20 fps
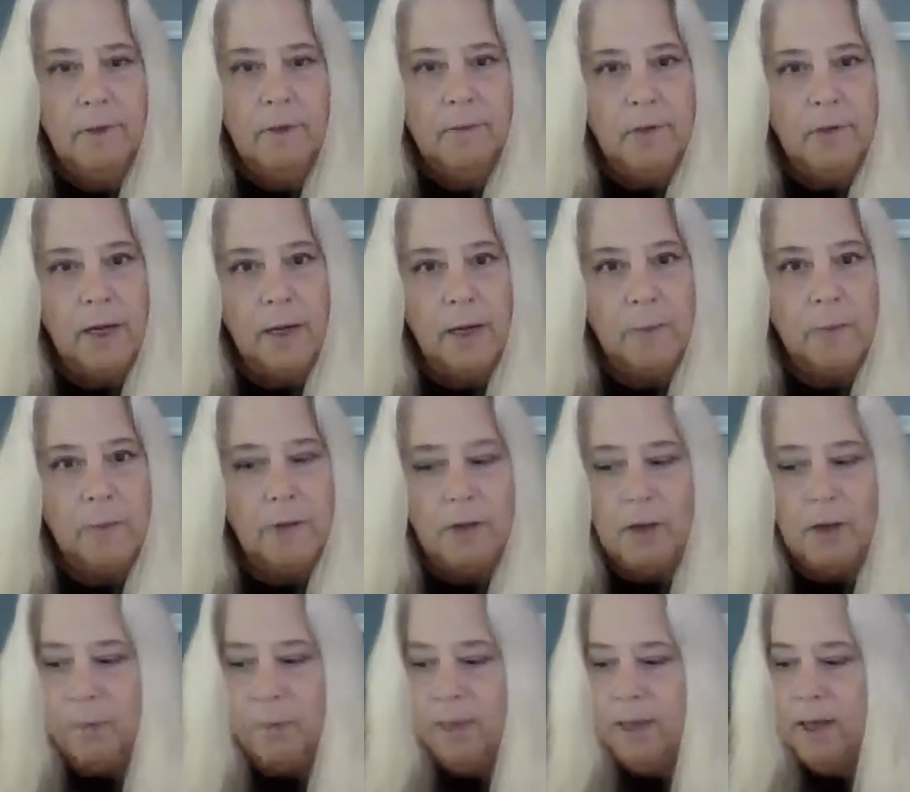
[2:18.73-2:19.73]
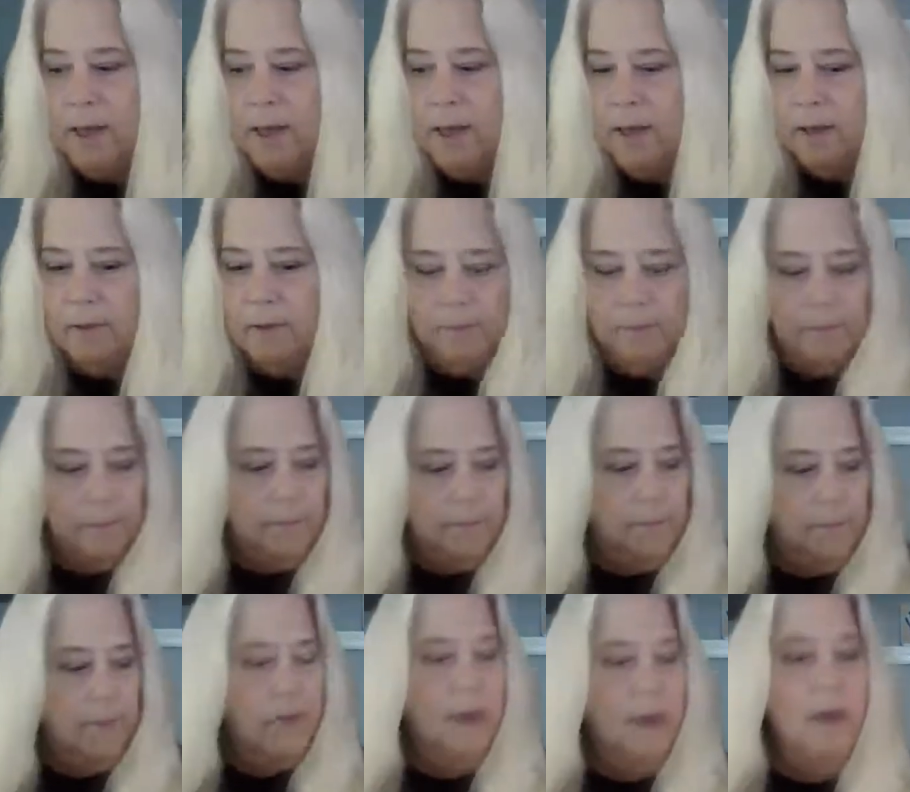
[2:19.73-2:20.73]
right up the top of the hill.
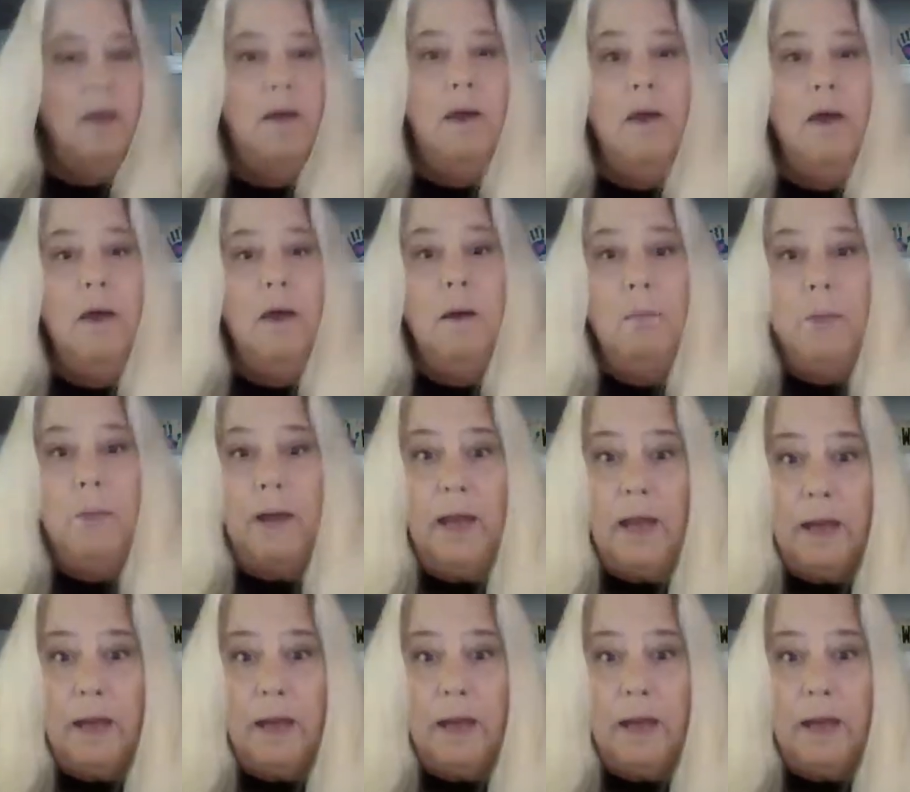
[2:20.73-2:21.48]
But